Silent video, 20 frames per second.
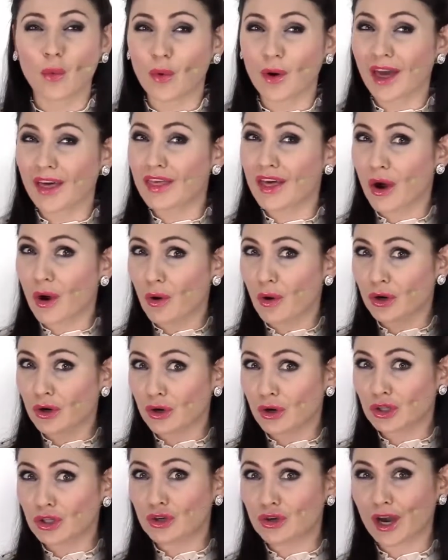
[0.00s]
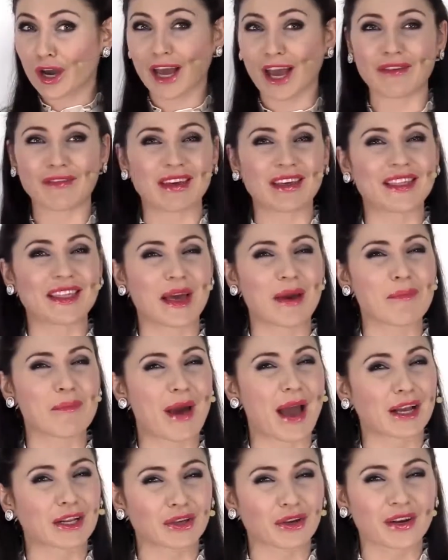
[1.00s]
whether or not you are having the
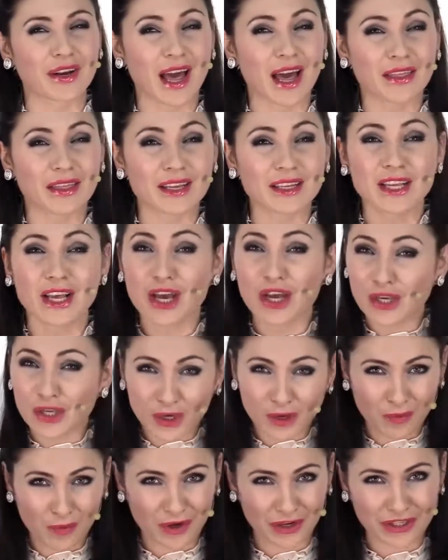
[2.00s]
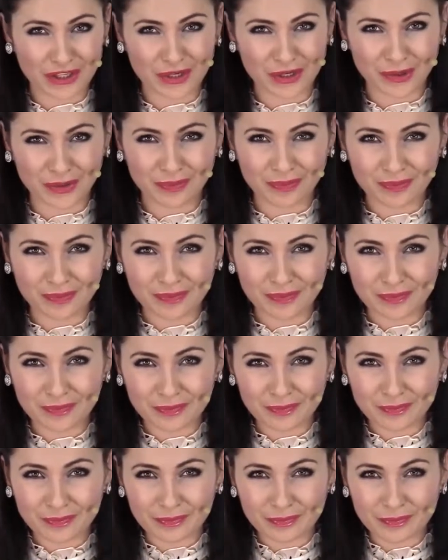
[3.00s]
impact on others you want to.
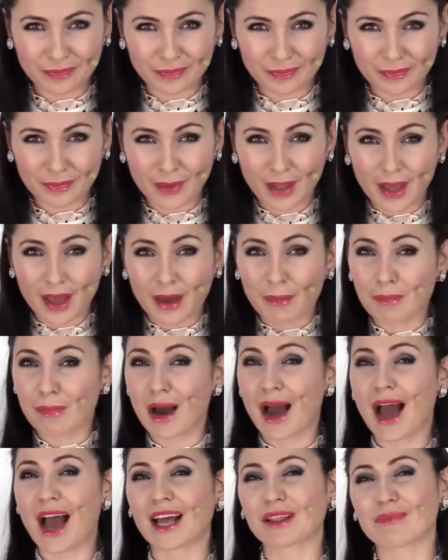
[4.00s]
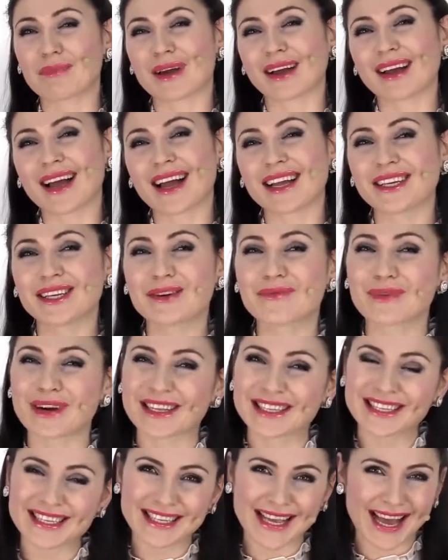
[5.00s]
Mahatma Gandhi
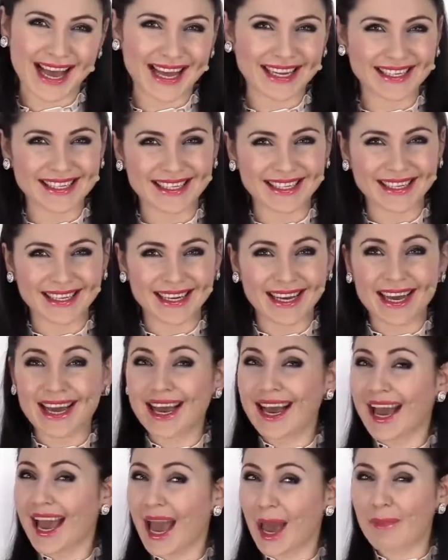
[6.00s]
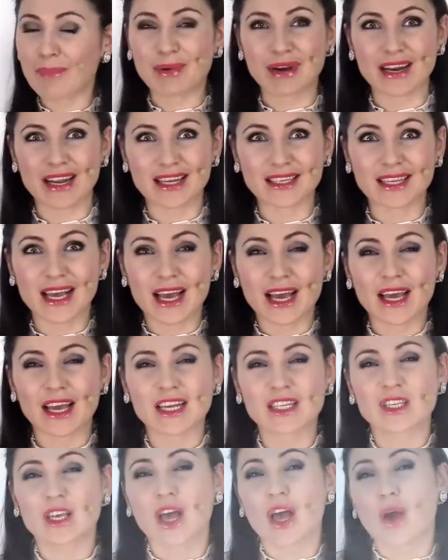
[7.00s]
once said, "Happiness
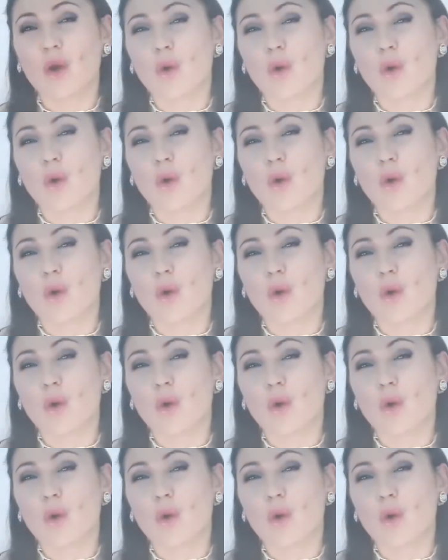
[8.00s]
is